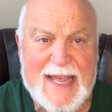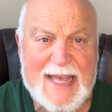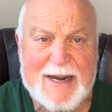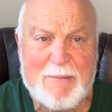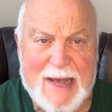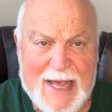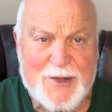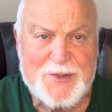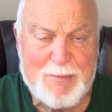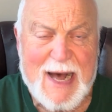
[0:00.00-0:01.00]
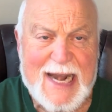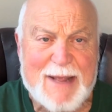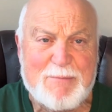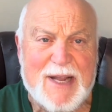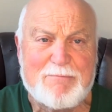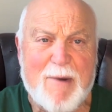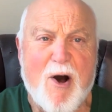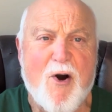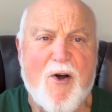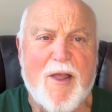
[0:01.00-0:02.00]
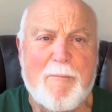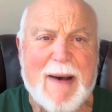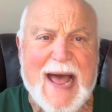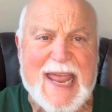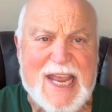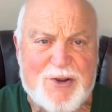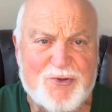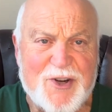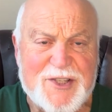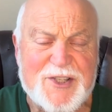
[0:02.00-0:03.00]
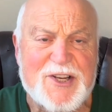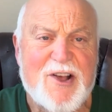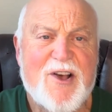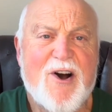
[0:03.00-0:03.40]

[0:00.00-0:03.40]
in a male's body, but all of my interests,